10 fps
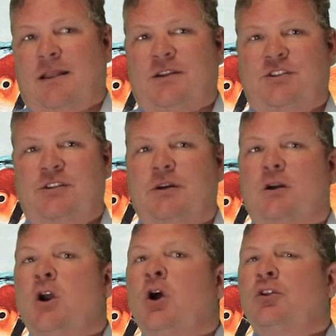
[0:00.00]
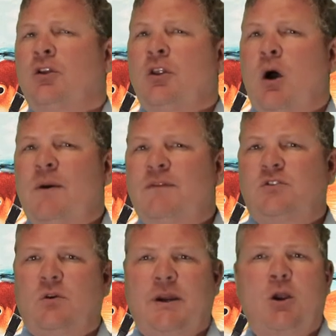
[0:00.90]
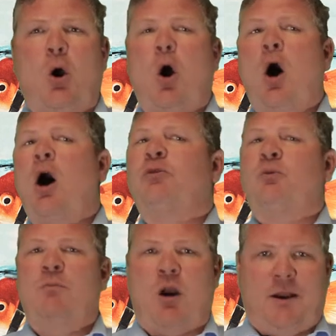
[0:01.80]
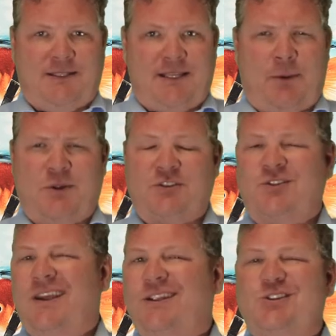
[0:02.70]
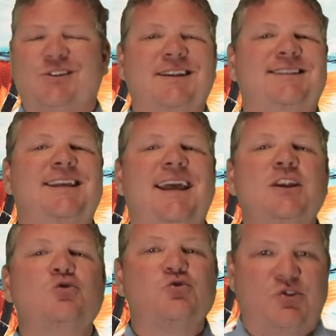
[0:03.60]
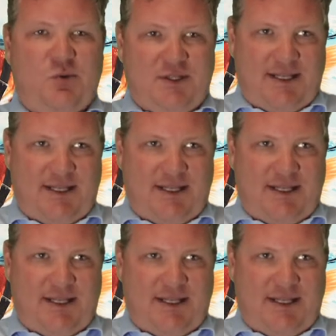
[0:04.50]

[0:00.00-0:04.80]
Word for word: last year. The low inventory in all three market segments, it just continues to